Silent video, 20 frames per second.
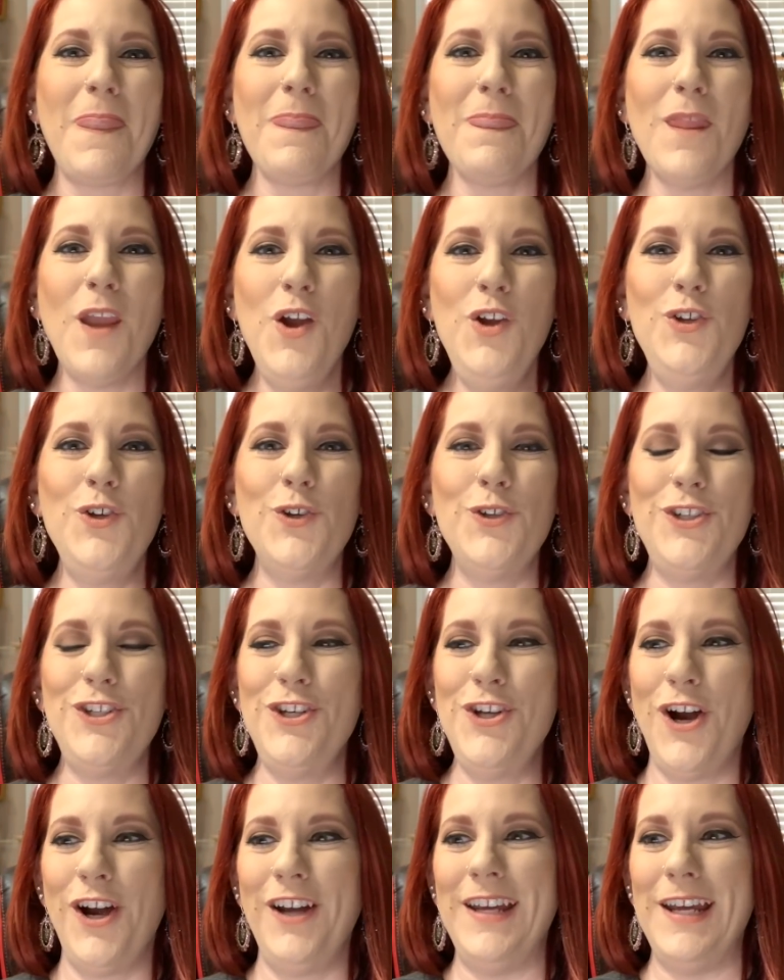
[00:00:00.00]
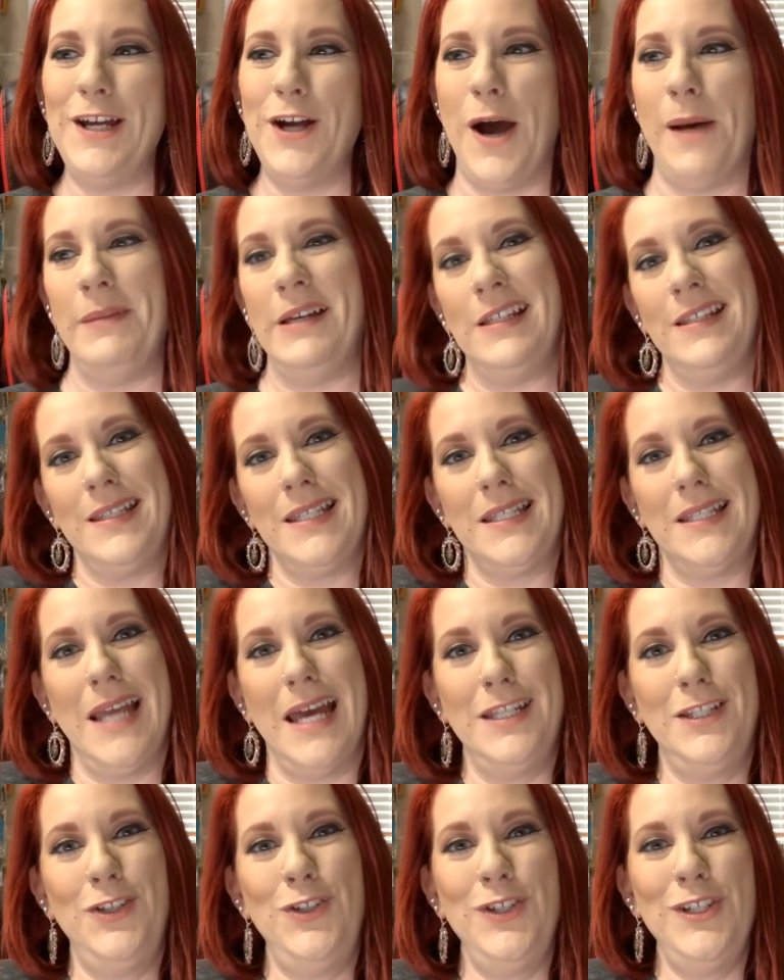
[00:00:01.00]
your snarky comments. That's
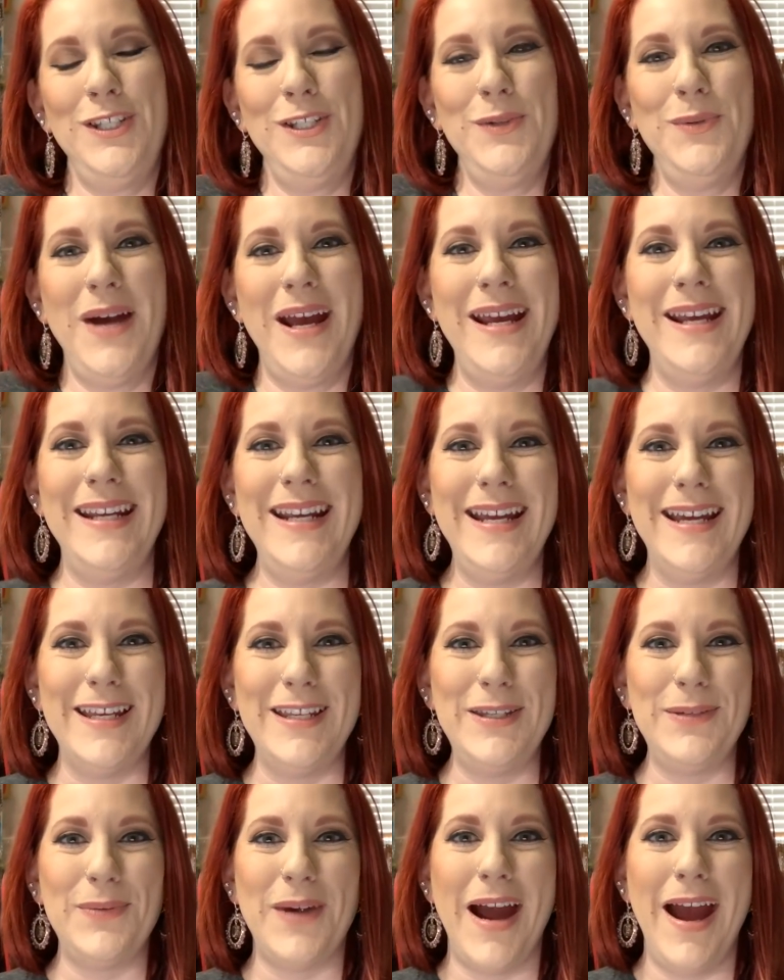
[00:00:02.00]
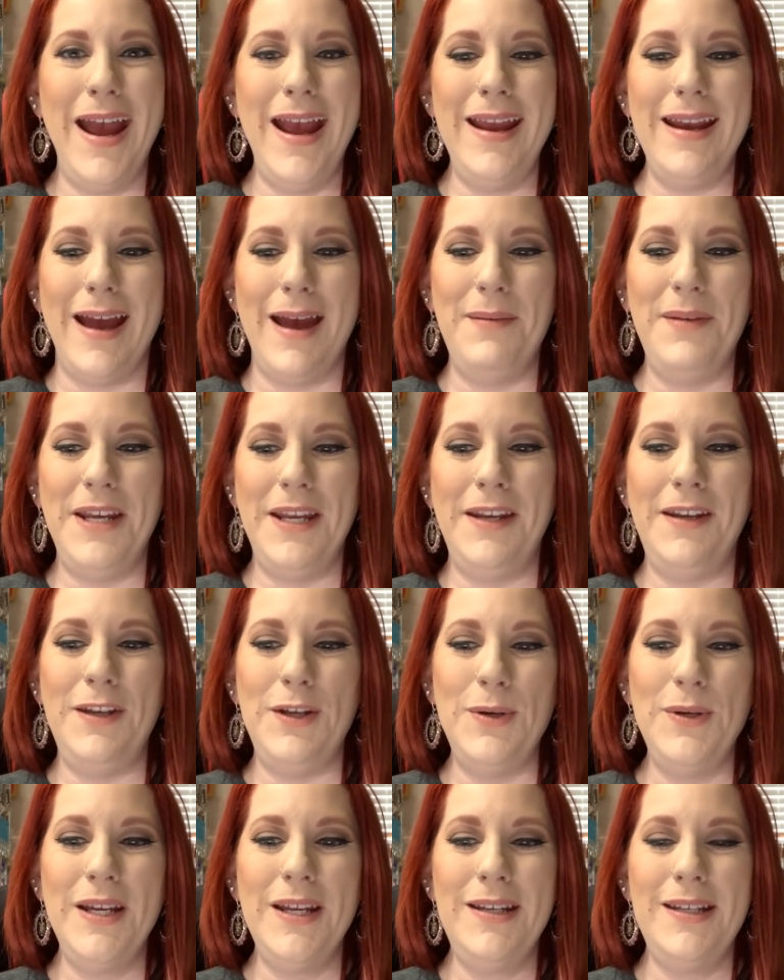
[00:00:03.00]
just the way it is, right? I mean, you
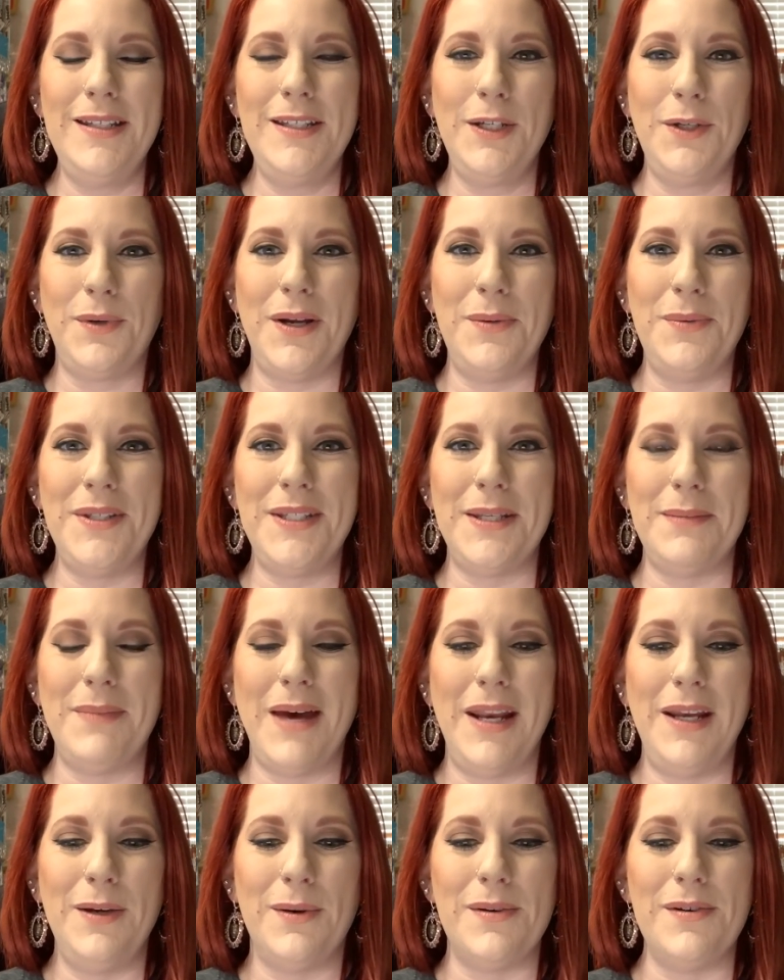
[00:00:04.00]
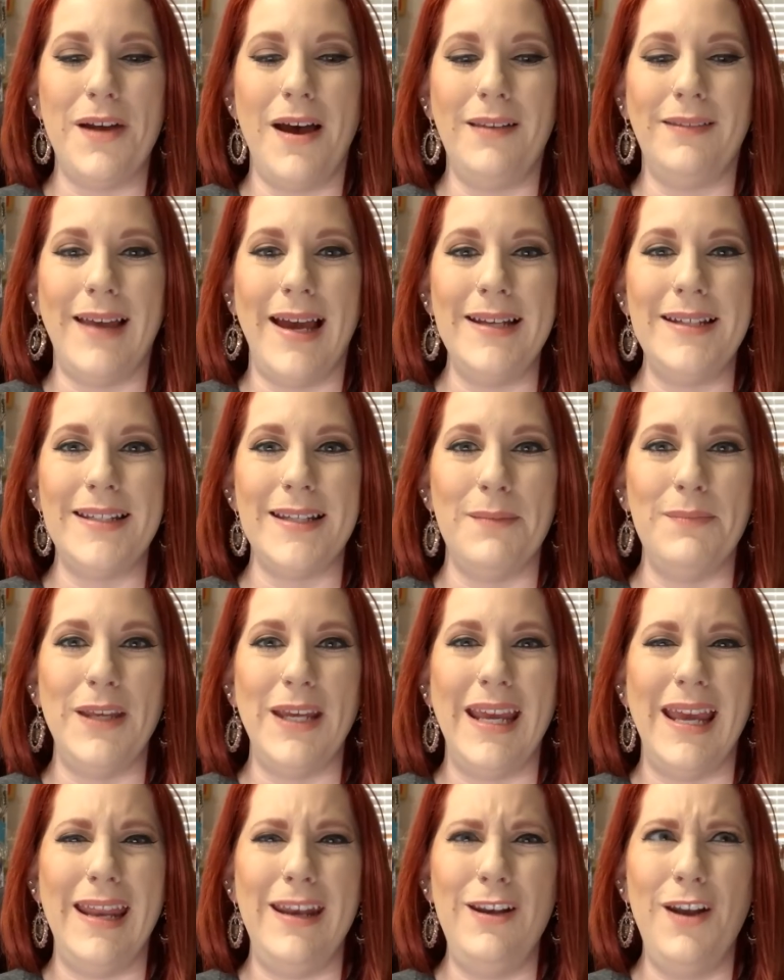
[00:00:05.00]
can disagree with somebody or not like something
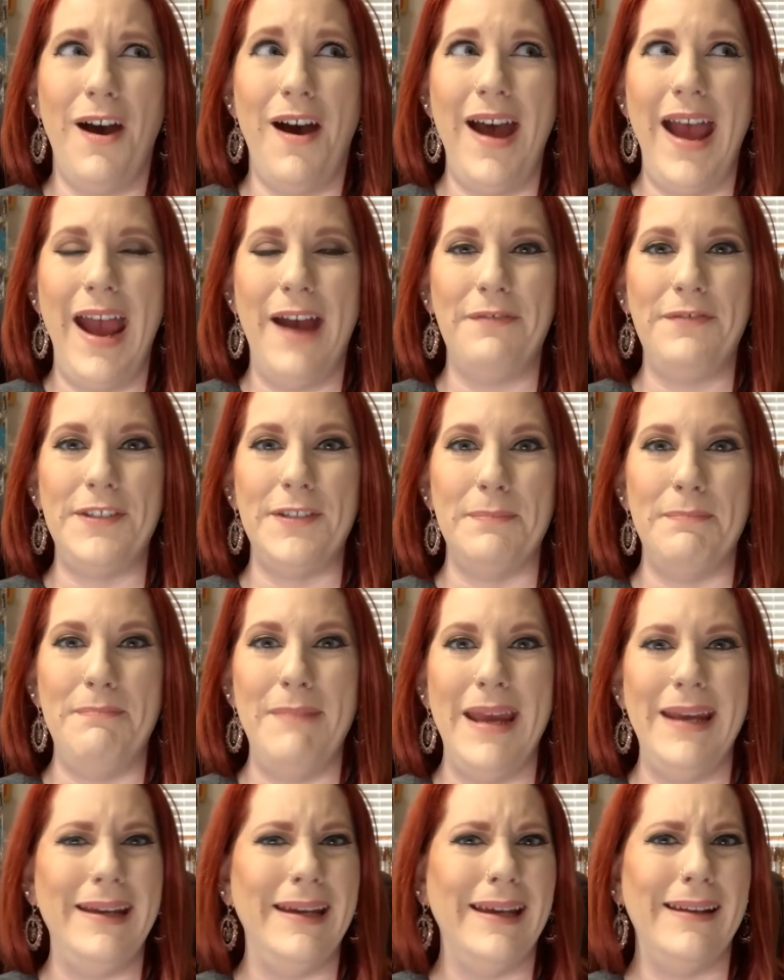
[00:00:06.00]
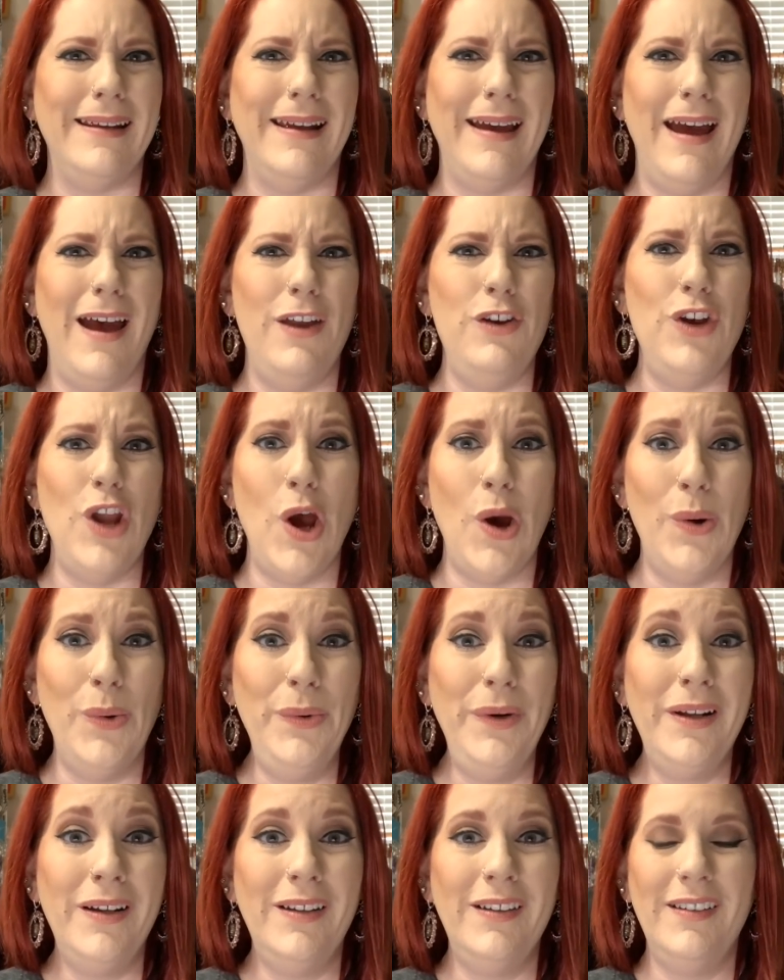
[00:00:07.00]
and not have to make it
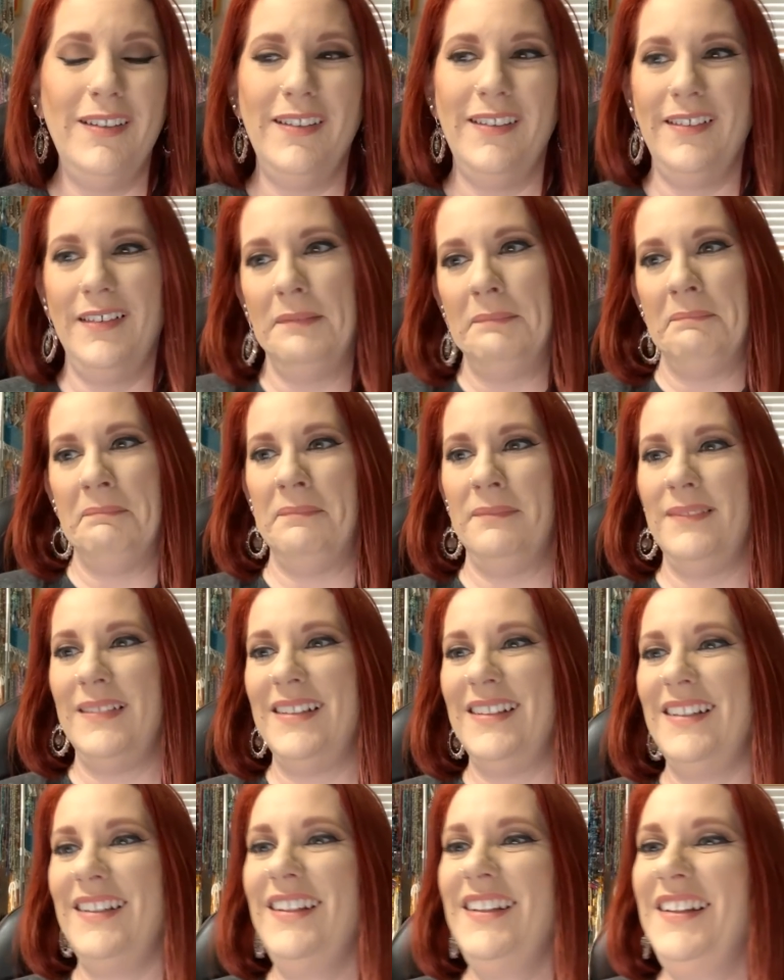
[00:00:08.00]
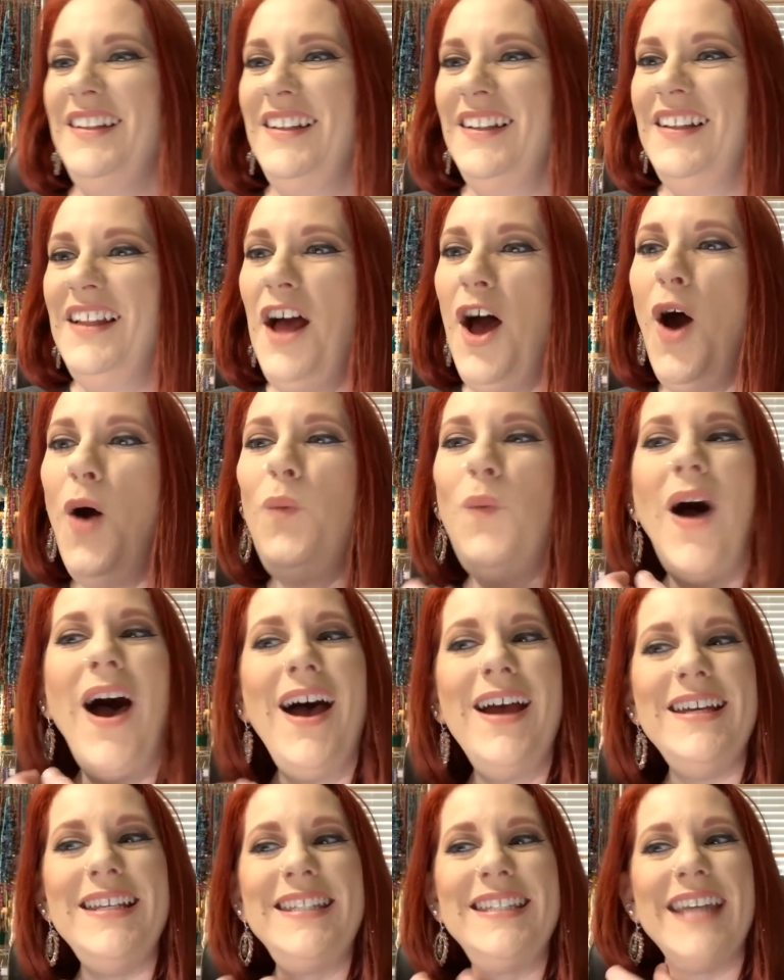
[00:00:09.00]
known. Hawaii
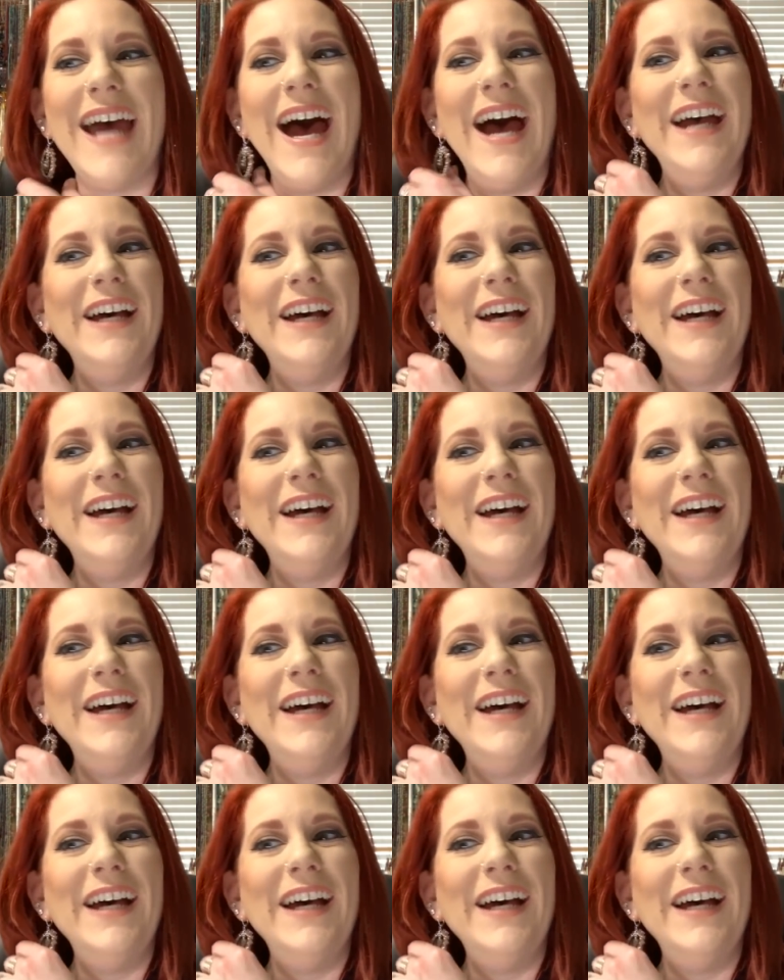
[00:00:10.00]
style.